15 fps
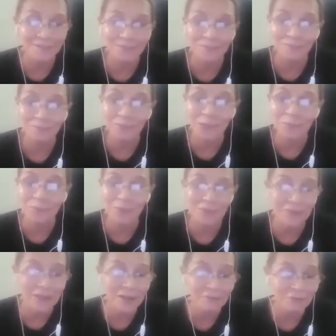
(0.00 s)
people
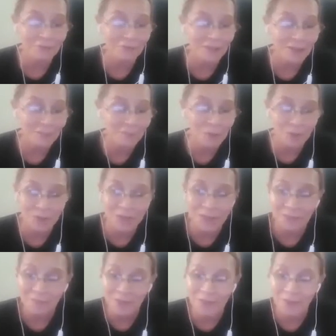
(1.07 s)
that have muted
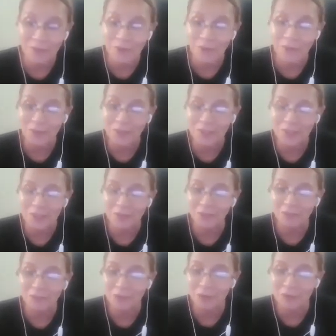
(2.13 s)
me, you know, or turned
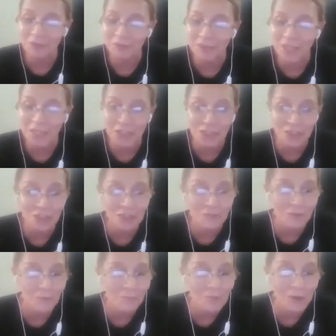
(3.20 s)
off notifications
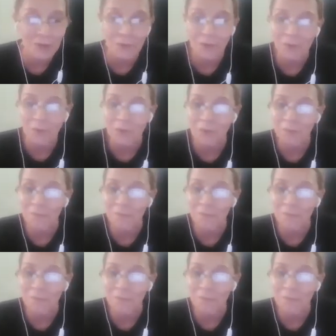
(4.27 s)
from me or